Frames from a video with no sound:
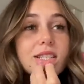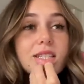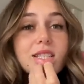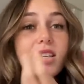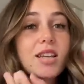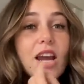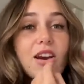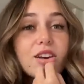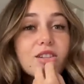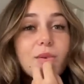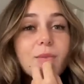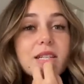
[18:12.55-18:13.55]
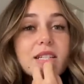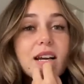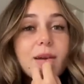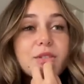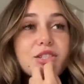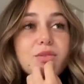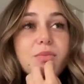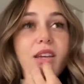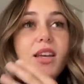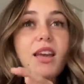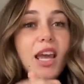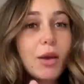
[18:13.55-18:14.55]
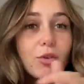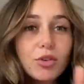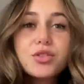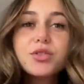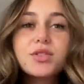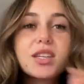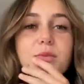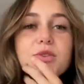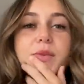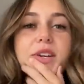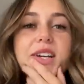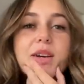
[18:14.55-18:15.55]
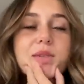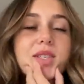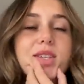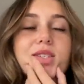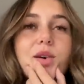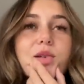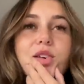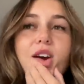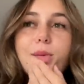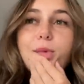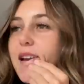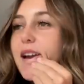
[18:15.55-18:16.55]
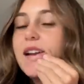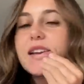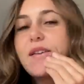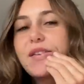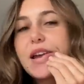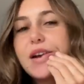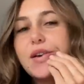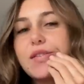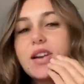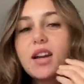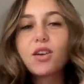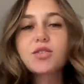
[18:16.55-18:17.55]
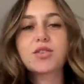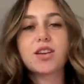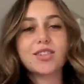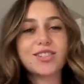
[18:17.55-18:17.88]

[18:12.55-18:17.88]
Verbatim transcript: seeing Harry so many times and just being able to see him so many times is like so incredible. And I'll never get over it. I also got this